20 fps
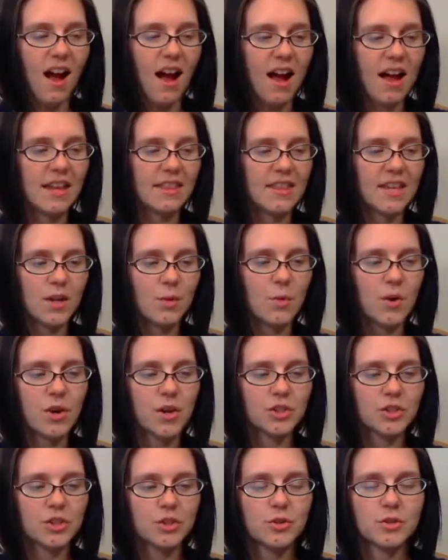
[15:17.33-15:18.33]
I think what
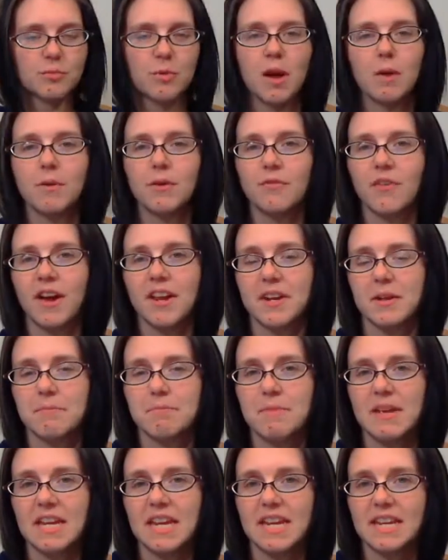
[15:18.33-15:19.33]
I'll do is probably find a
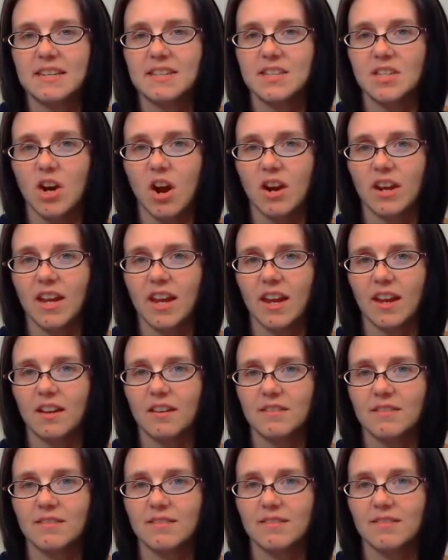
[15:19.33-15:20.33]
mini
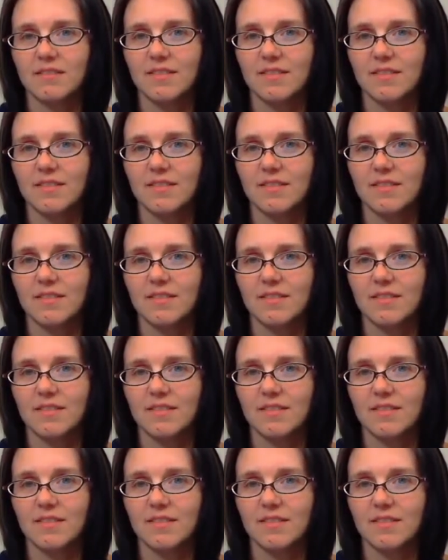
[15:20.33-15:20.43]
stocking